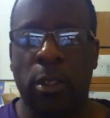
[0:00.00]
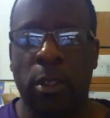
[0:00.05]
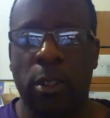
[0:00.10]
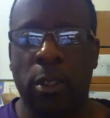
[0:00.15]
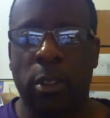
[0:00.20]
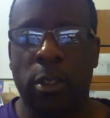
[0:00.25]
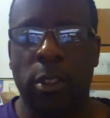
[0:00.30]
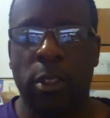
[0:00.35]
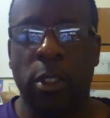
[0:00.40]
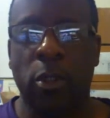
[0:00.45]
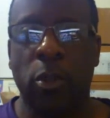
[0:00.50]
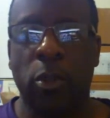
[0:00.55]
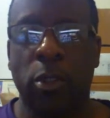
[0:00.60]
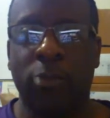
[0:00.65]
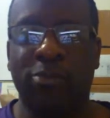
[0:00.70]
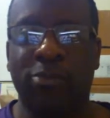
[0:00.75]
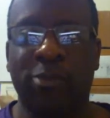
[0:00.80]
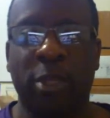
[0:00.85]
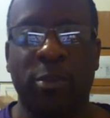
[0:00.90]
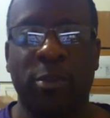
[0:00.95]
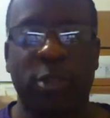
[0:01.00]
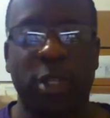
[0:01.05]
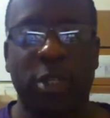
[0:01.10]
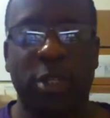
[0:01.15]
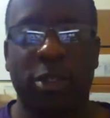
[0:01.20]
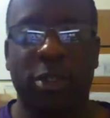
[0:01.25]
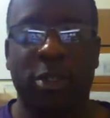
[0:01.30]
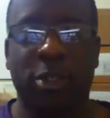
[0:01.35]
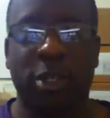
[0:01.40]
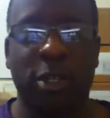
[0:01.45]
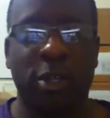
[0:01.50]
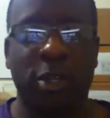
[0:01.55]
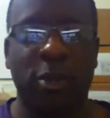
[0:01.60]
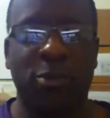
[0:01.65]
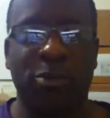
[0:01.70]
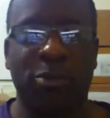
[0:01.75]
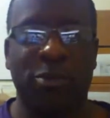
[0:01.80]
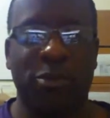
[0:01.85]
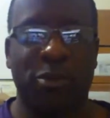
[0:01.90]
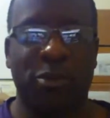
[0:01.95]
So I'm just here
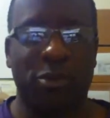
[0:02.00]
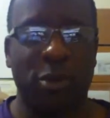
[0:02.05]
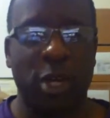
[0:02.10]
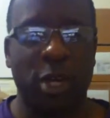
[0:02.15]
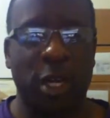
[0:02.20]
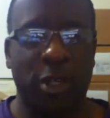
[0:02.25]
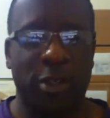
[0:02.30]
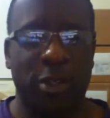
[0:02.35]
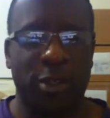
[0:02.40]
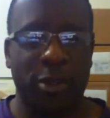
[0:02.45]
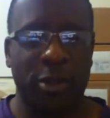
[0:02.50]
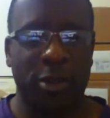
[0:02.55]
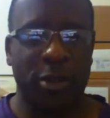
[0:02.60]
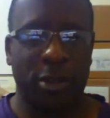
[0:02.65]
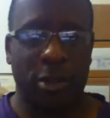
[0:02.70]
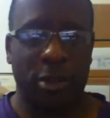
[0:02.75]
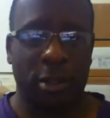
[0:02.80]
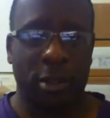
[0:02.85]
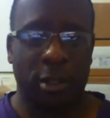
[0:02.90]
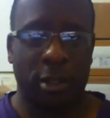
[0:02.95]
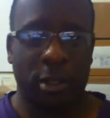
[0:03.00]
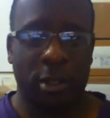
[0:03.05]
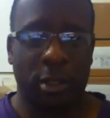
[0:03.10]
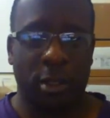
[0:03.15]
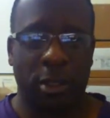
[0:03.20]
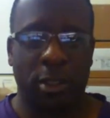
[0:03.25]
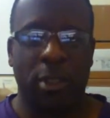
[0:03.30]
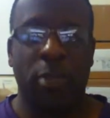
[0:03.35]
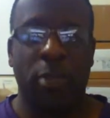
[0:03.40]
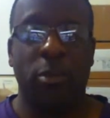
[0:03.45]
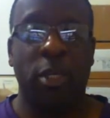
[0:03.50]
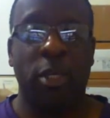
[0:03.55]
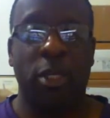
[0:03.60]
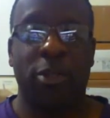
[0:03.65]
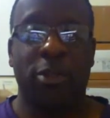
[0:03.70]
trying to make